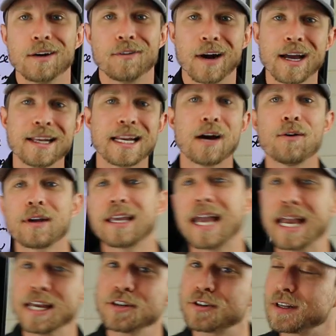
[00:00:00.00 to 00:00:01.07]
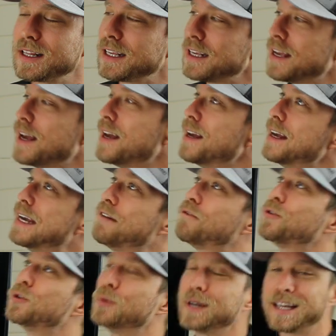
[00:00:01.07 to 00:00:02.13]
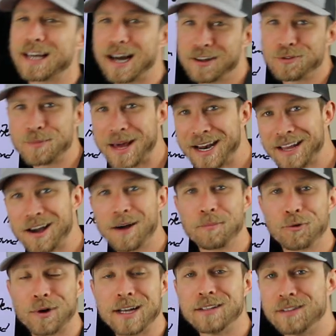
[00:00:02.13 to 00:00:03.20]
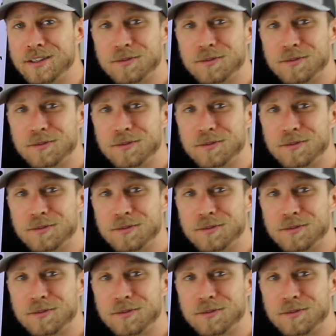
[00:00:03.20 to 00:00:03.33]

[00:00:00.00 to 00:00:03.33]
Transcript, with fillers: Right now, occasionally, if they're doing cosmetic upgrades,